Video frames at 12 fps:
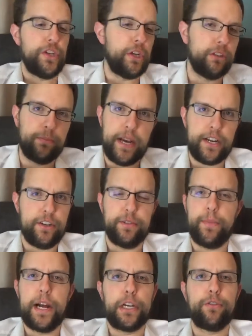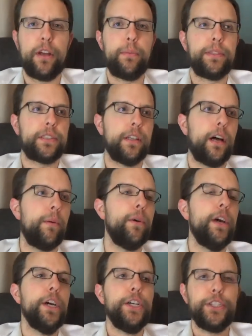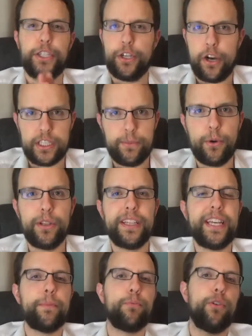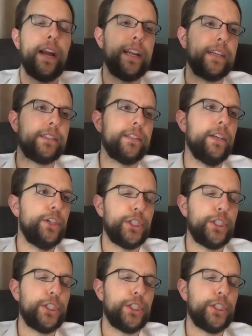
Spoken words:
She goes back to Spider Raymond's club. She talks about Leet Branis.